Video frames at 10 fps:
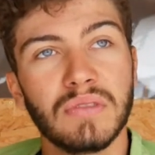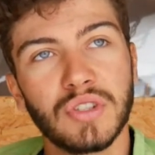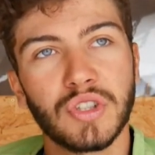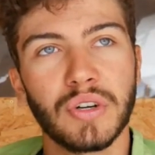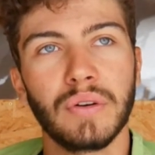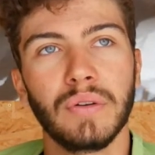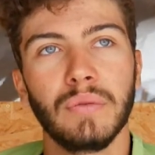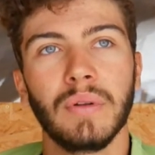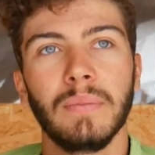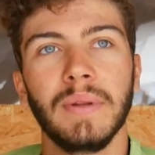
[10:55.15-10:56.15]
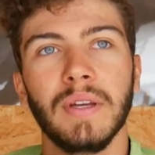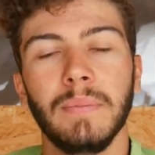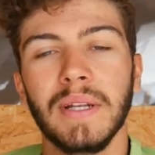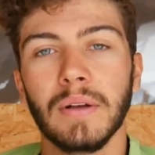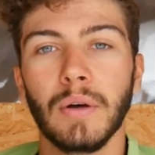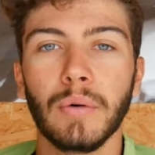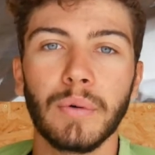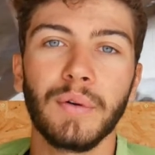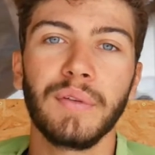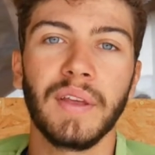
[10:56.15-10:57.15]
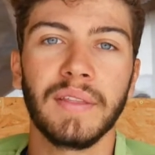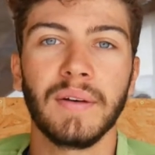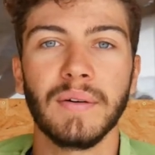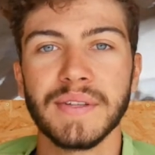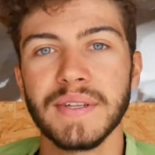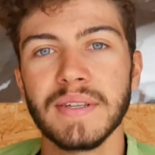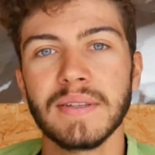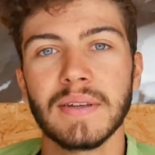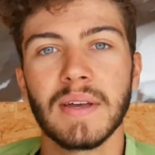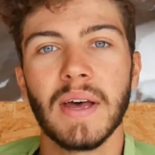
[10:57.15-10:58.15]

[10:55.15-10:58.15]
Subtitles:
sure you will be a bit lower than others,